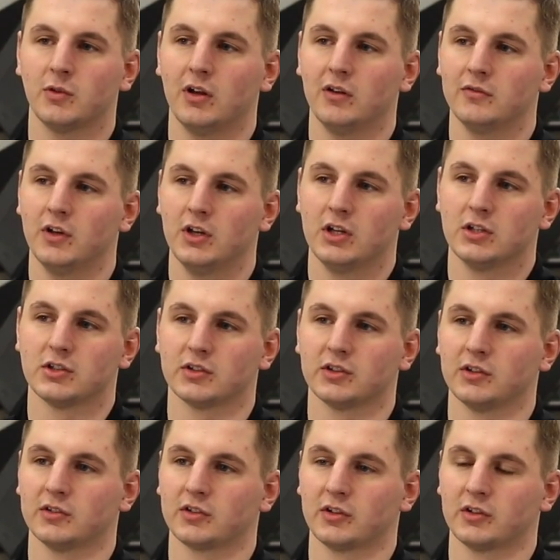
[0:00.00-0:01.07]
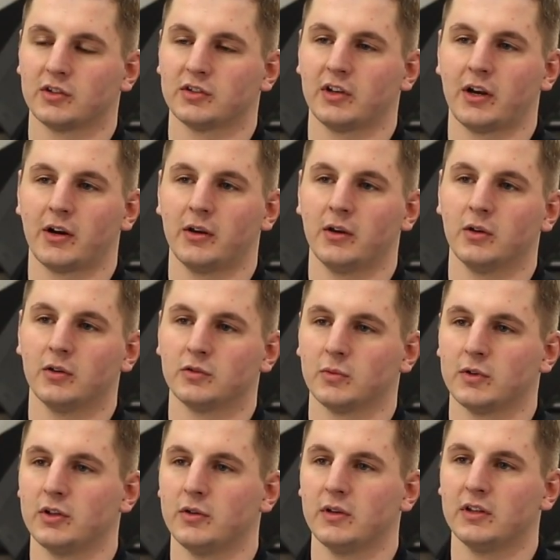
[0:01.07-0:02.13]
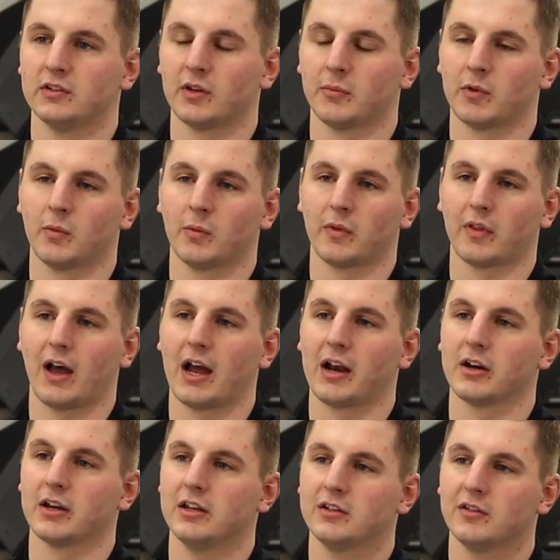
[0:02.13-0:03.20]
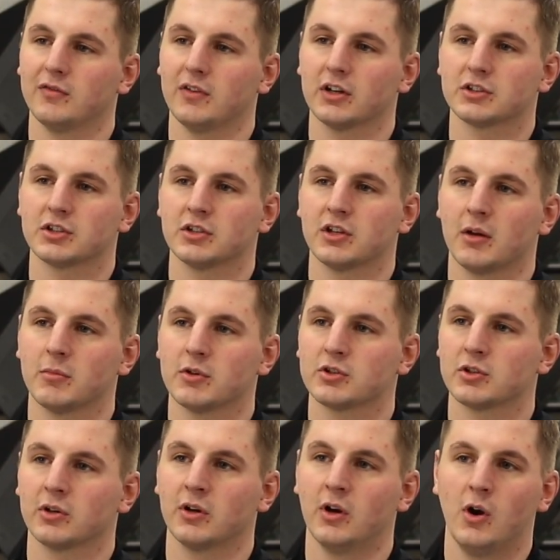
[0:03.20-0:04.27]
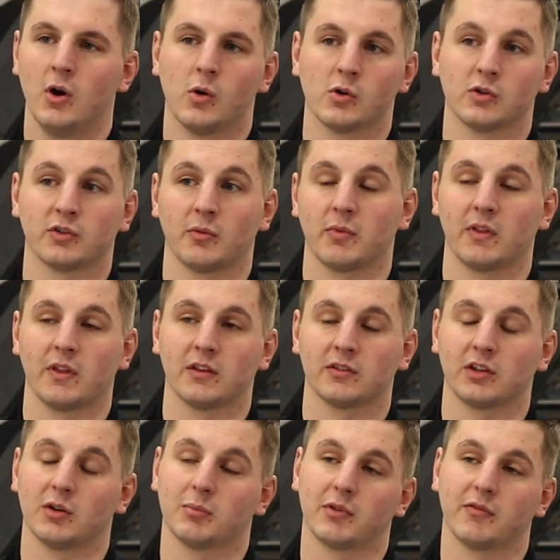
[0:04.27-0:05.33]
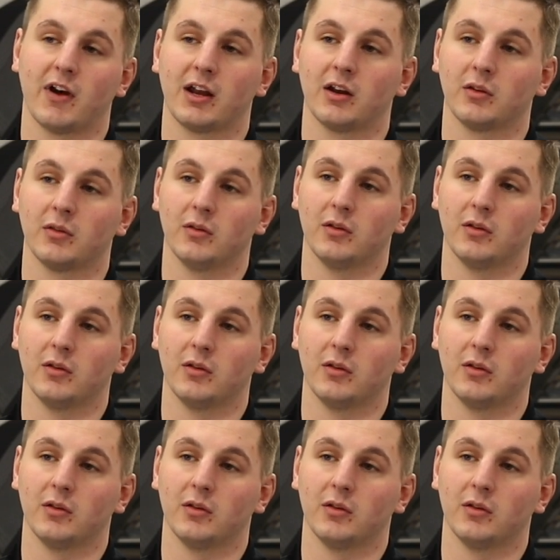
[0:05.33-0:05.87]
12, just in certain scenarios when you need something with a higher heat deflection temperature or something that's going to provide a